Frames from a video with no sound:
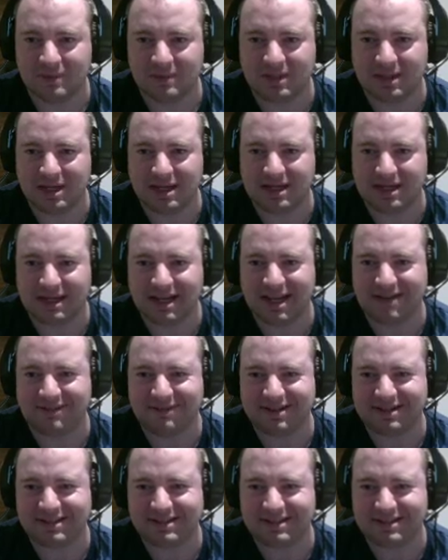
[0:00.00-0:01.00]
And there I
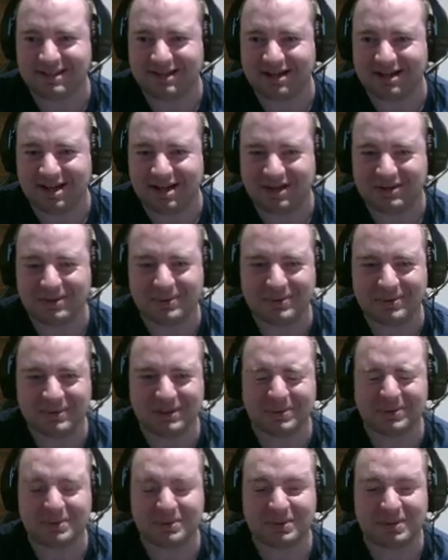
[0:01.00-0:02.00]
just did a cool
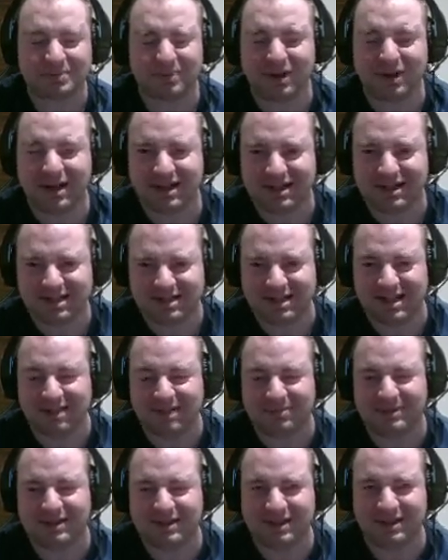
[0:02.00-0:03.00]
little spider snipe
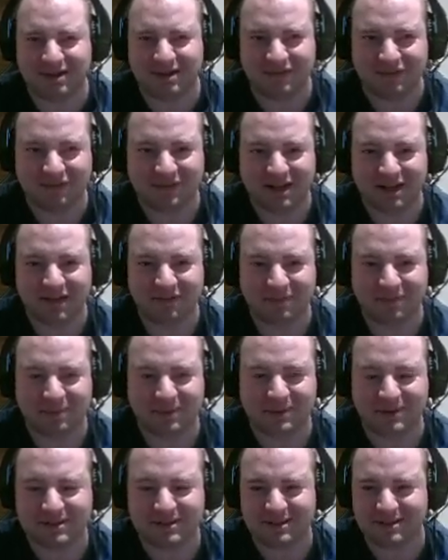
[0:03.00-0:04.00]
into the left
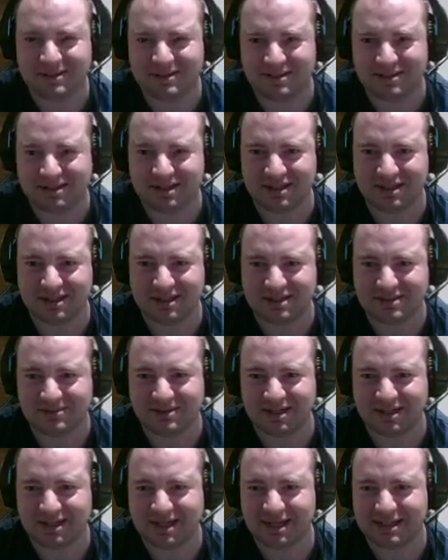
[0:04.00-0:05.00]
boxes, so
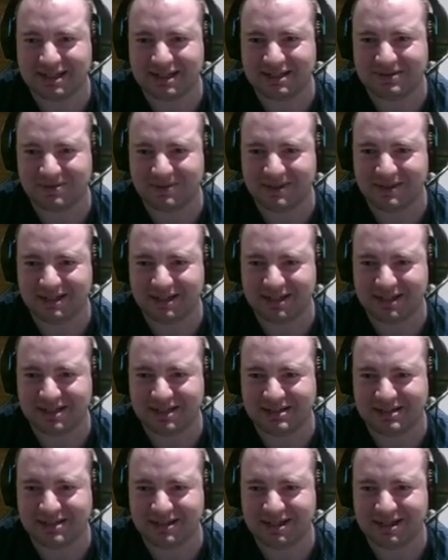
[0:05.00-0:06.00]
they get destroyed
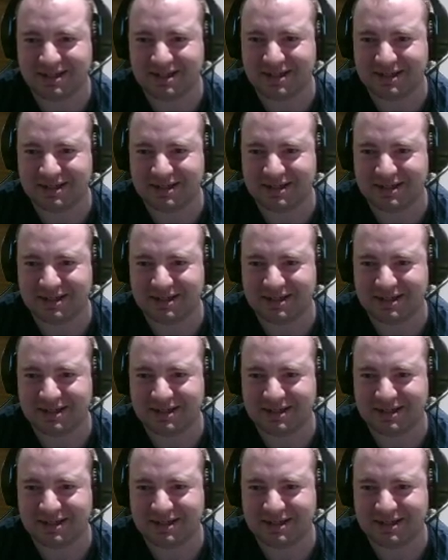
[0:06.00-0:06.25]
instantly.